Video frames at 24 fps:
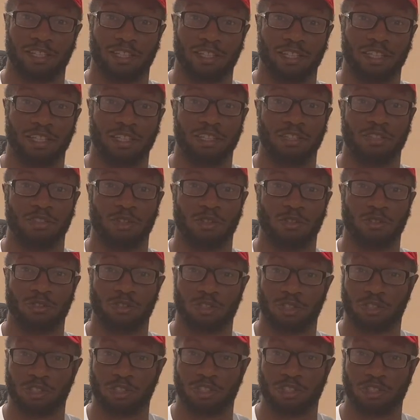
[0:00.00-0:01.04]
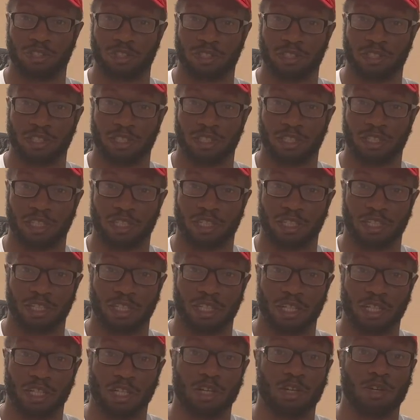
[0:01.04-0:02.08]
And I think he's also just interested in
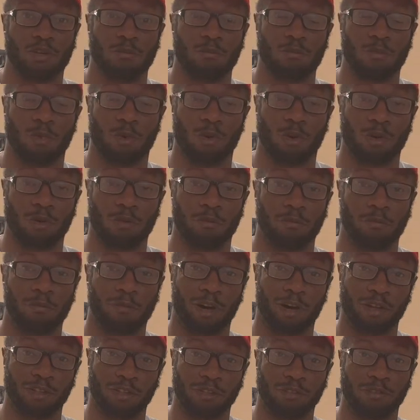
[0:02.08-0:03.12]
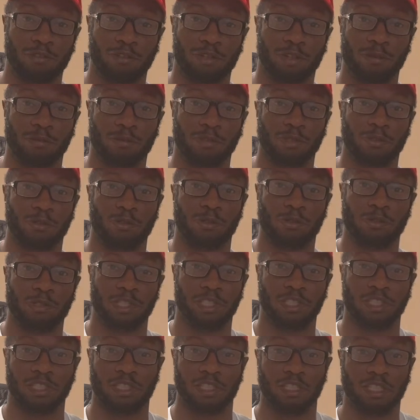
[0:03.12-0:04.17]
more modern frames in
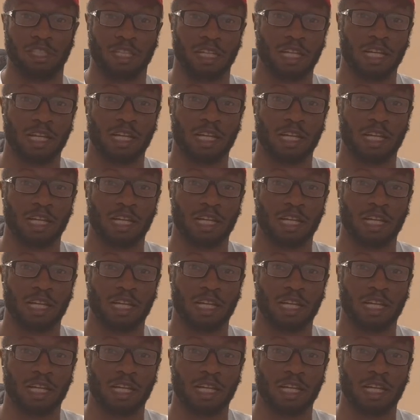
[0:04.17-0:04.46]
quotation.